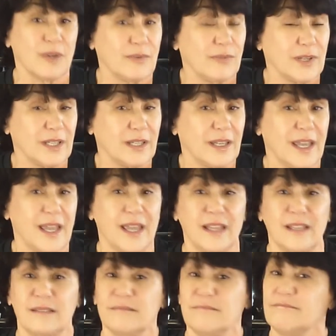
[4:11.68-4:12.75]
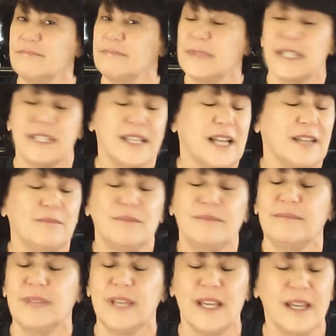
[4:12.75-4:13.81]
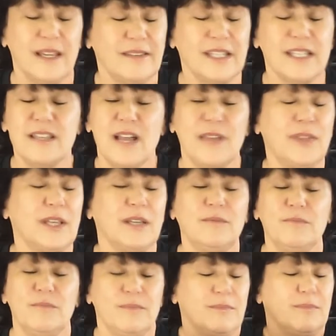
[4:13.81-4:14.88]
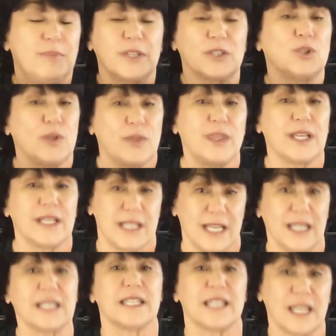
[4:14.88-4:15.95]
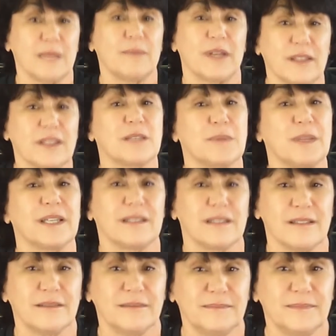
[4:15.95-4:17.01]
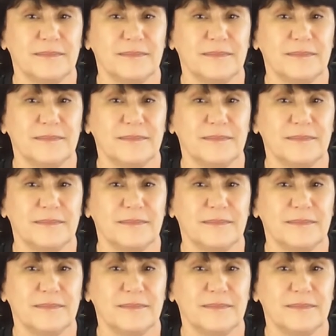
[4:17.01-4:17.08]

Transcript: terrific, and there's, not, there's nothing but good things I can say about this place.